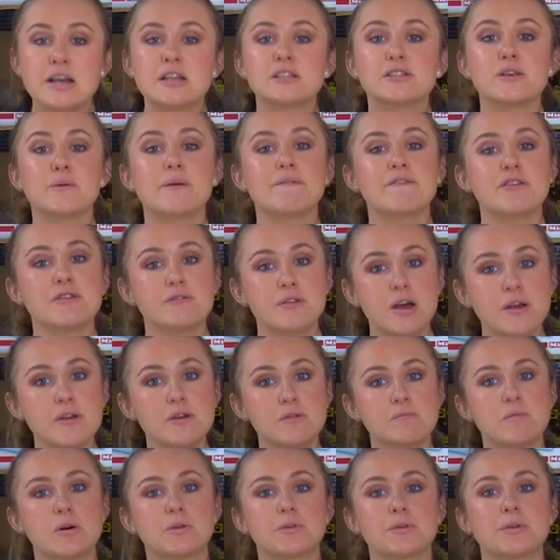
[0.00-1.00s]
So if you know your
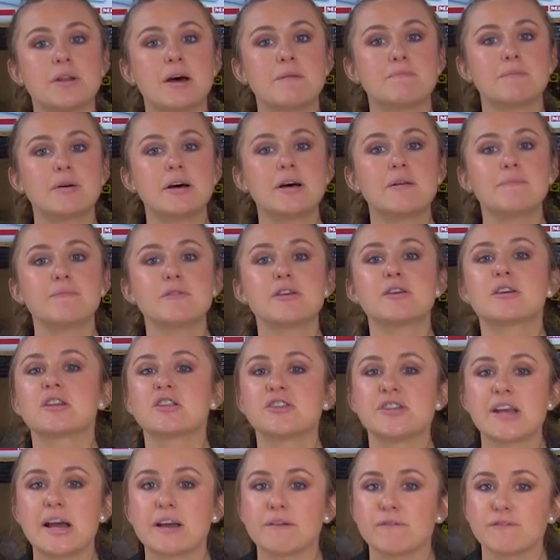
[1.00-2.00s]
model number, you can
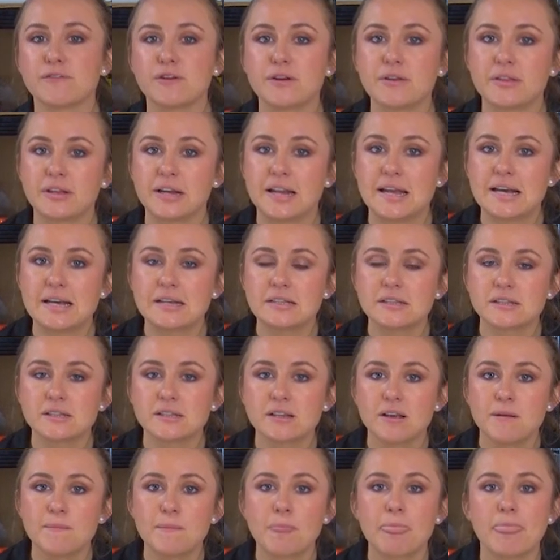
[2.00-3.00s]
check through the list
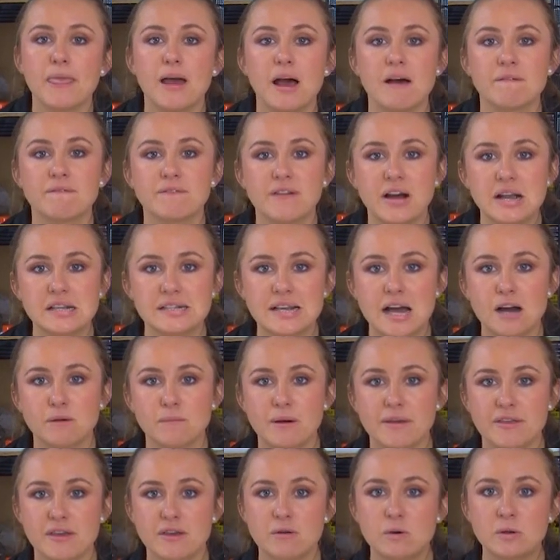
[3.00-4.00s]
and find out
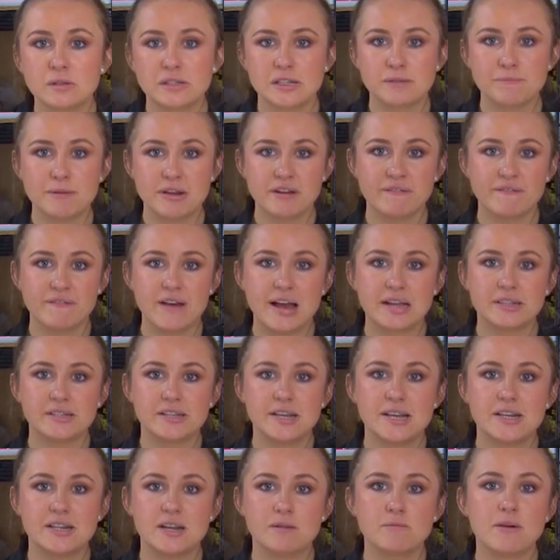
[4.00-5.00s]
whether yours has been
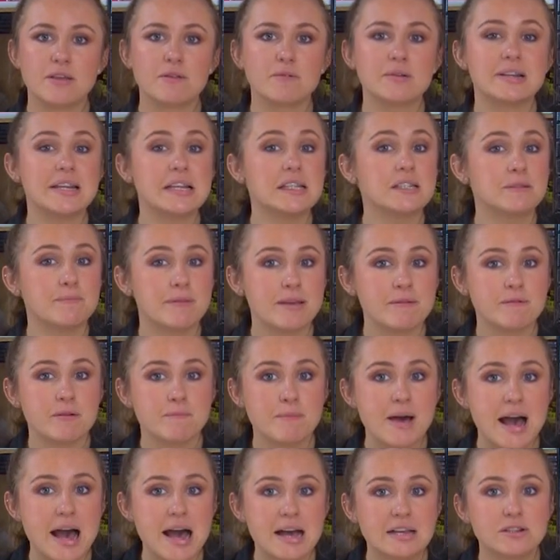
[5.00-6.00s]
affected and whether it needs to be
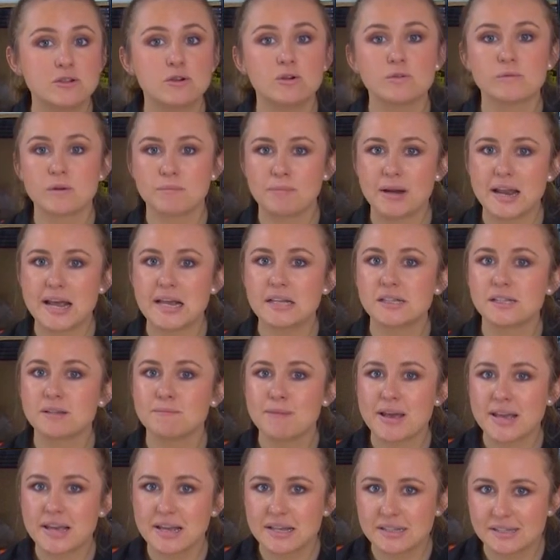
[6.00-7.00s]
repaired or replaced to
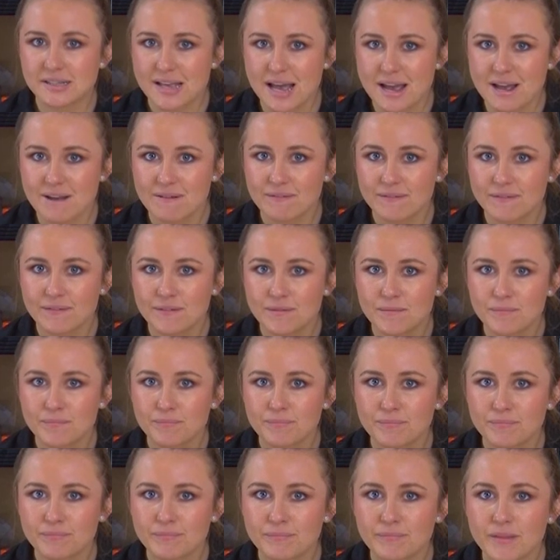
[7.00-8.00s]
make it safe.
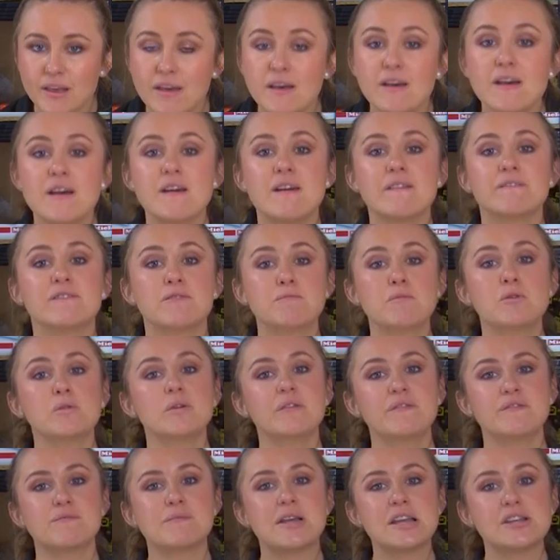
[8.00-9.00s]
For more
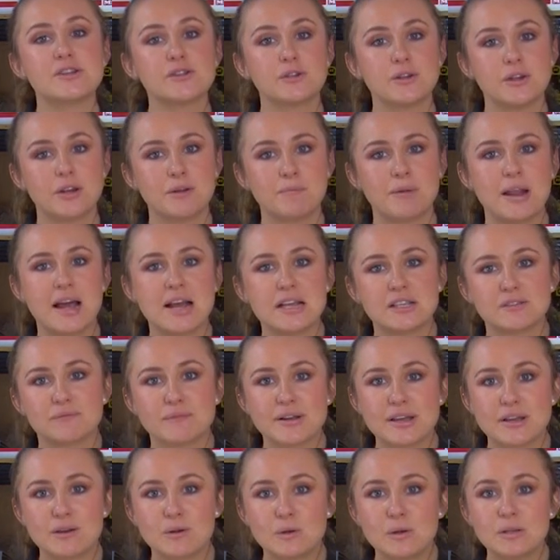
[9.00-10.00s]
information on appliance
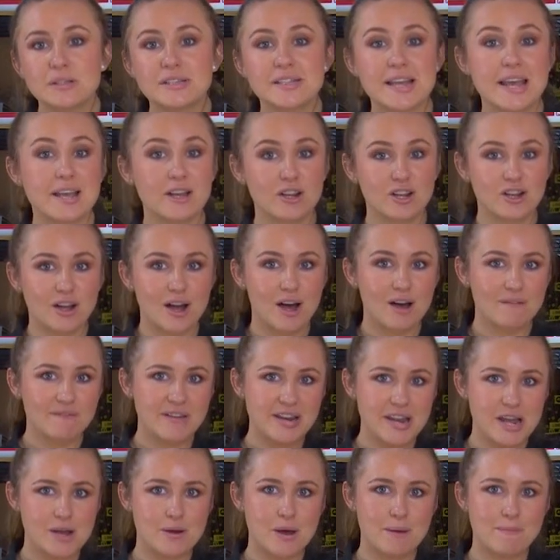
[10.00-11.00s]
recalls, take a look at our
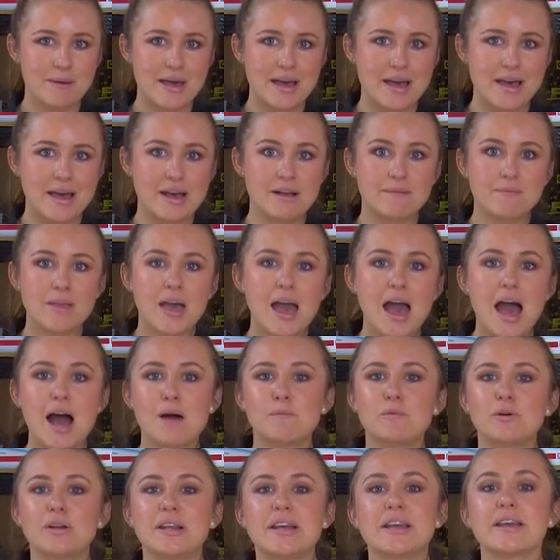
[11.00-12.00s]
video up here and
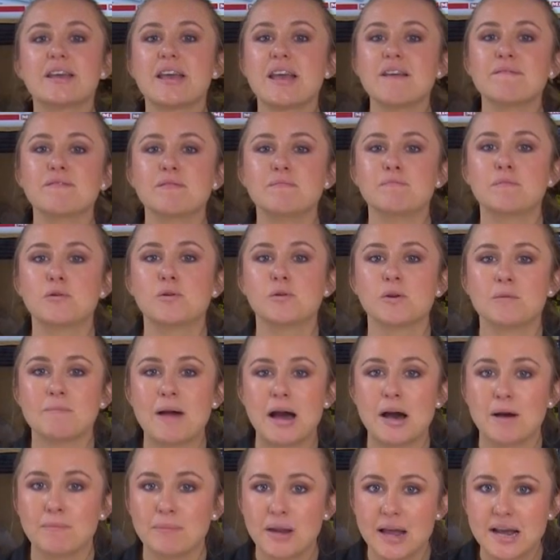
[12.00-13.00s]
we'll link even more
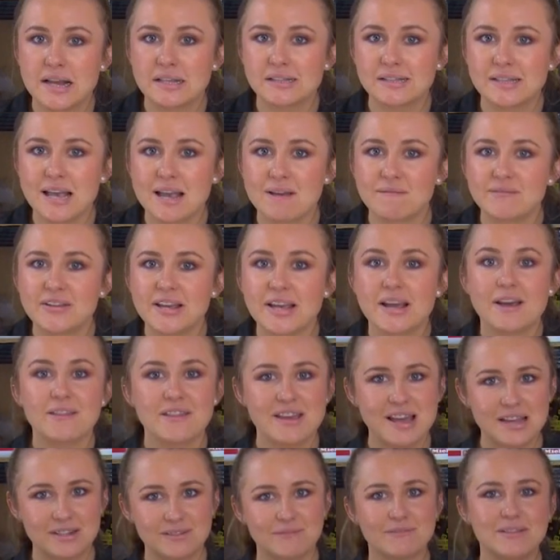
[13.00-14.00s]
about appliance safety at
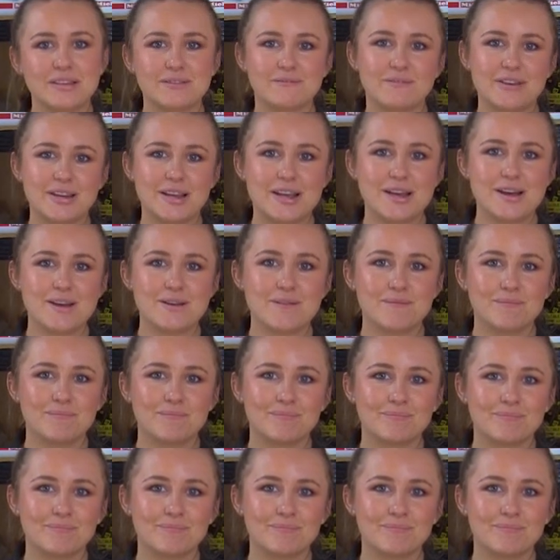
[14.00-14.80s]
the end of this video.